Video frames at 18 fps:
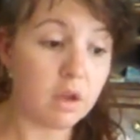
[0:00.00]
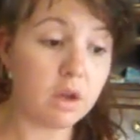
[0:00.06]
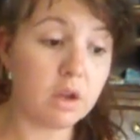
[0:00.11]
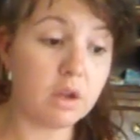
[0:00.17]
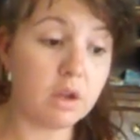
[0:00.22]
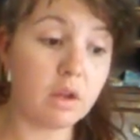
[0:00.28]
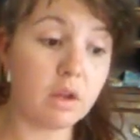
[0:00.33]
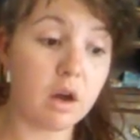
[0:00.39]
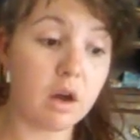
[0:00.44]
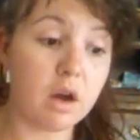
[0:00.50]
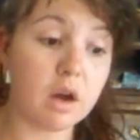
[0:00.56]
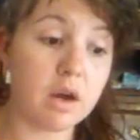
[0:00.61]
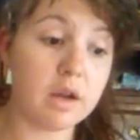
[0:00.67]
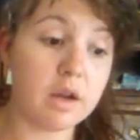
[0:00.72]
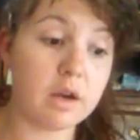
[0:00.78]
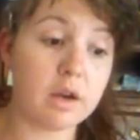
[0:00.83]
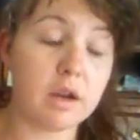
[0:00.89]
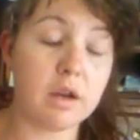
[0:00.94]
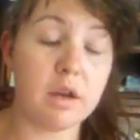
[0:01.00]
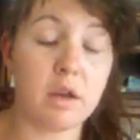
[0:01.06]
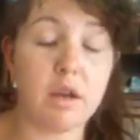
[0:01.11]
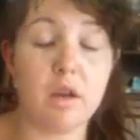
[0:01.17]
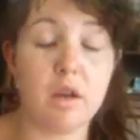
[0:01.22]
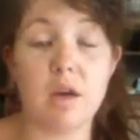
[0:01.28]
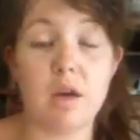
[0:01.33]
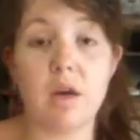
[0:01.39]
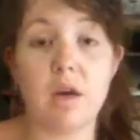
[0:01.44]
a lot
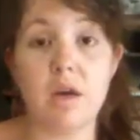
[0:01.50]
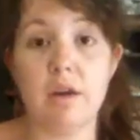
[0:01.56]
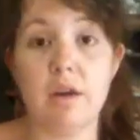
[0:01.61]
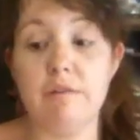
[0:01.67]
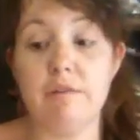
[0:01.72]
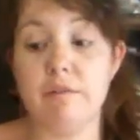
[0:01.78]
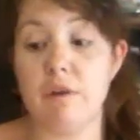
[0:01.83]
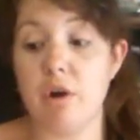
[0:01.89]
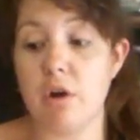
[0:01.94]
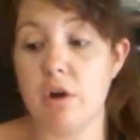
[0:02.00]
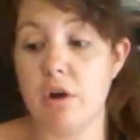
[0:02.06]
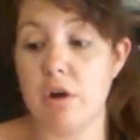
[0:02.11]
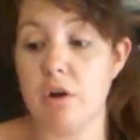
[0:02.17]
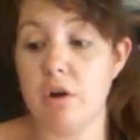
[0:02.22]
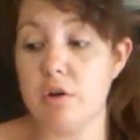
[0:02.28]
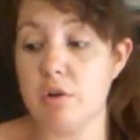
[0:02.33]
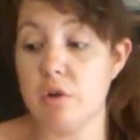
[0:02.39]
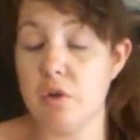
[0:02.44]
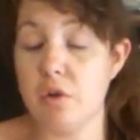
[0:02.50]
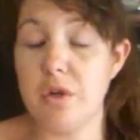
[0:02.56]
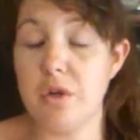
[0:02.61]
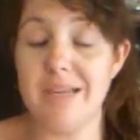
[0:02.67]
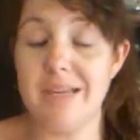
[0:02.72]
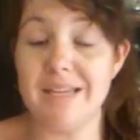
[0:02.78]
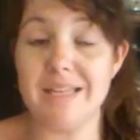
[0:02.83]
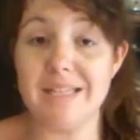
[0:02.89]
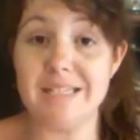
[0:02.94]
of our
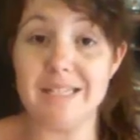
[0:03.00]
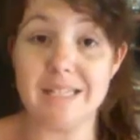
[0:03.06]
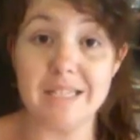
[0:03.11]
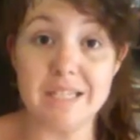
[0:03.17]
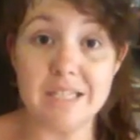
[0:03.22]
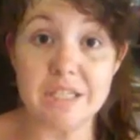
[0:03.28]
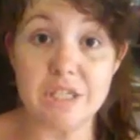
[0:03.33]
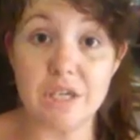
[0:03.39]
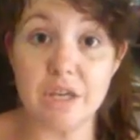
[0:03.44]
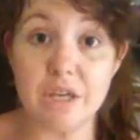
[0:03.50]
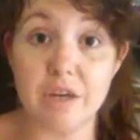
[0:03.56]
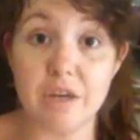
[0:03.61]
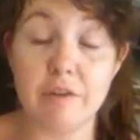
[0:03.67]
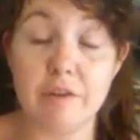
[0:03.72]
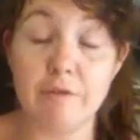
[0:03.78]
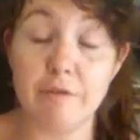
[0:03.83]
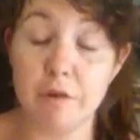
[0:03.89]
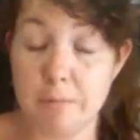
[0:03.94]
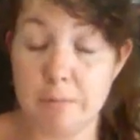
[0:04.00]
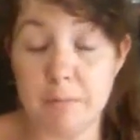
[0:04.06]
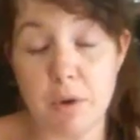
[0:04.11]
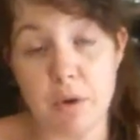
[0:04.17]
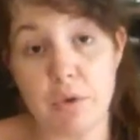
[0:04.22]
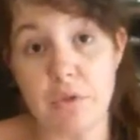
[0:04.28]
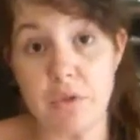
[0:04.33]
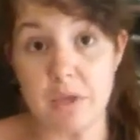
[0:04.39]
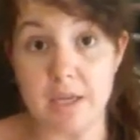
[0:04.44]
learning and teaching for
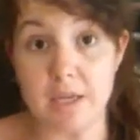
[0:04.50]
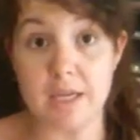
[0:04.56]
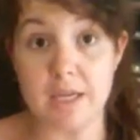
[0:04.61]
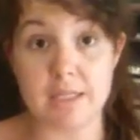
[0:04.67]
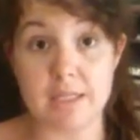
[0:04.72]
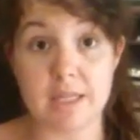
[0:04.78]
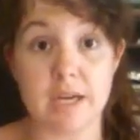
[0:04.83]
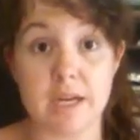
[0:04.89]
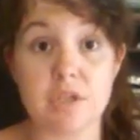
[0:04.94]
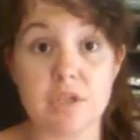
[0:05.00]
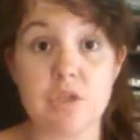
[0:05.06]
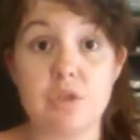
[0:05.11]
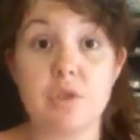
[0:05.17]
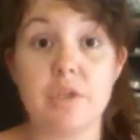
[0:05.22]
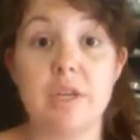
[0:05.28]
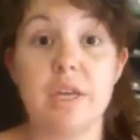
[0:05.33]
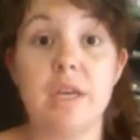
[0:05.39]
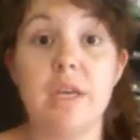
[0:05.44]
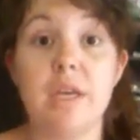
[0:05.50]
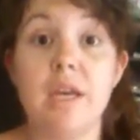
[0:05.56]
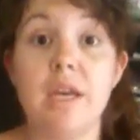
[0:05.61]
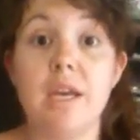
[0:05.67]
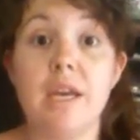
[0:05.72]
both the kids actually